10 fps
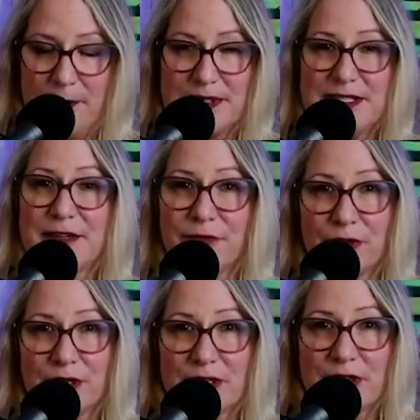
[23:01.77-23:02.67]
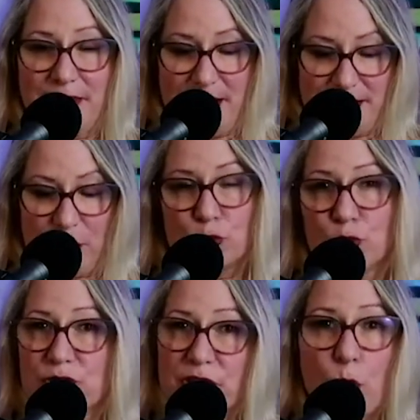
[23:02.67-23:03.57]
Different things like
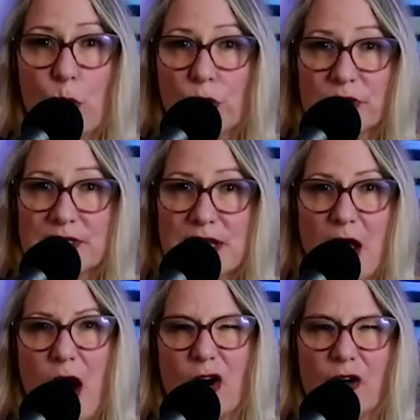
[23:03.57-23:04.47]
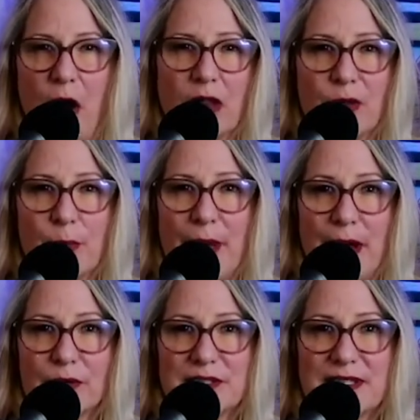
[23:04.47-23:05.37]
druzy quartz are all
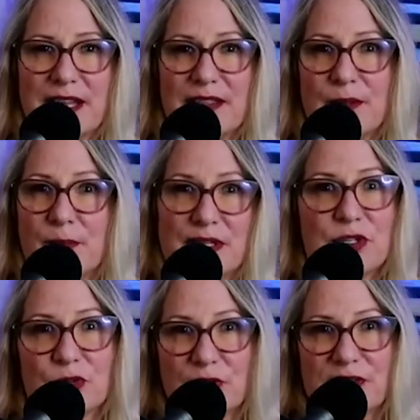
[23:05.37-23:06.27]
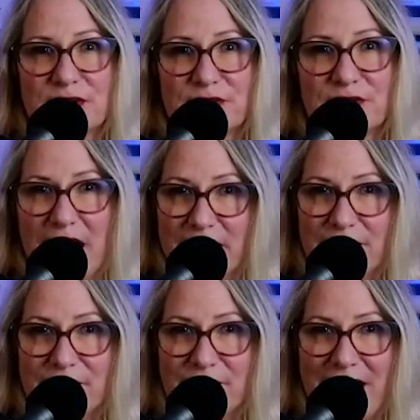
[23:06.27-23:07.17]
about the mysteries of
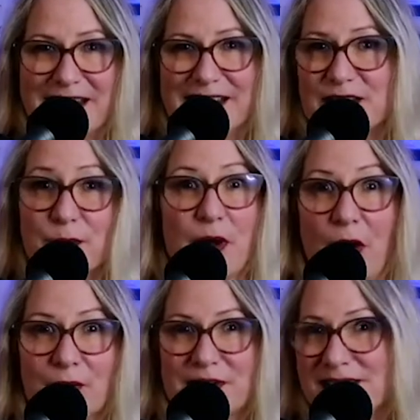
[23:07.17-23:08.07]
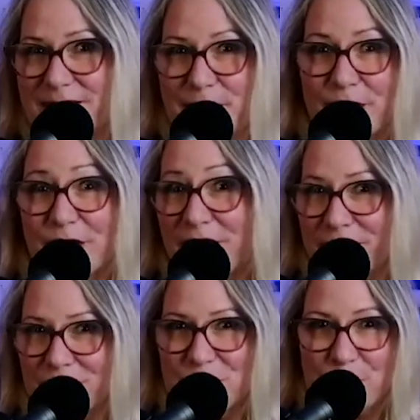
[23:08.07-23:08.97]
life and to always be looking
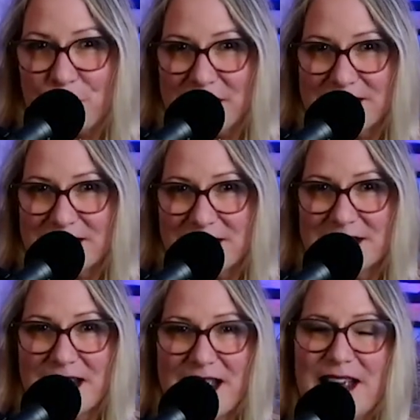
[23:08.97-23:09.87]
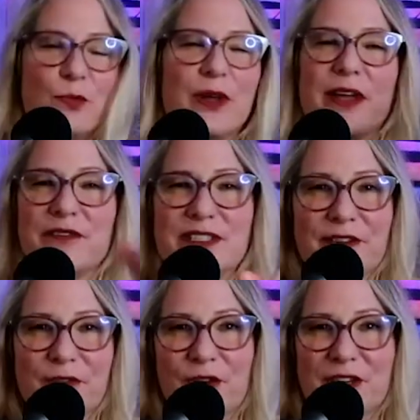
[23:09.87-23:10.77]
for surprises. We have
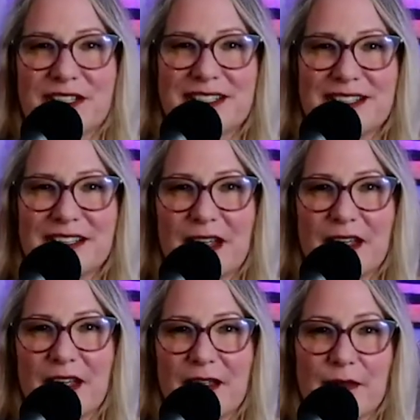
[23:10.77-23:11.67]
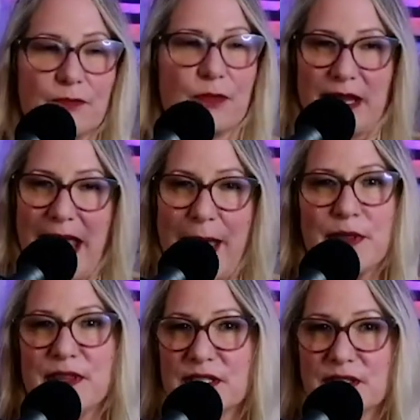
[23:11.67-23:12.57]
different, like
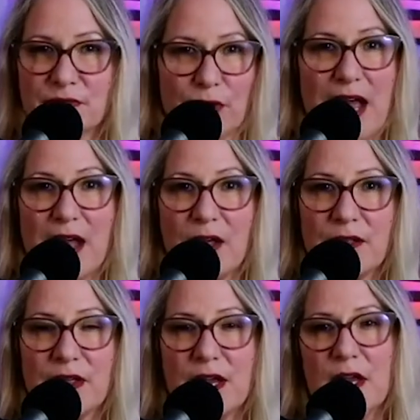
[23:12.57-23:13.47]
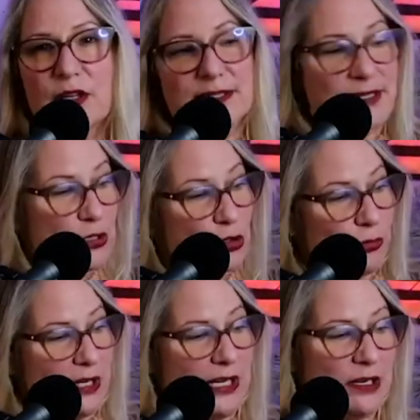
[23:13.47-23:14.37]
amethyst for health,
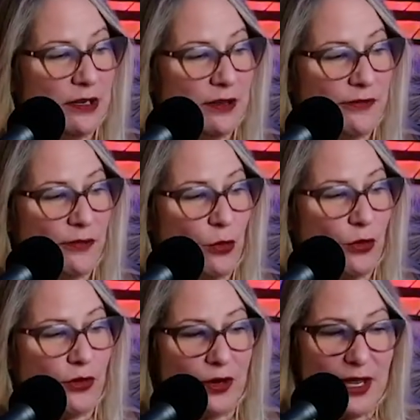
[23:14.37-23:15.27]
citrine for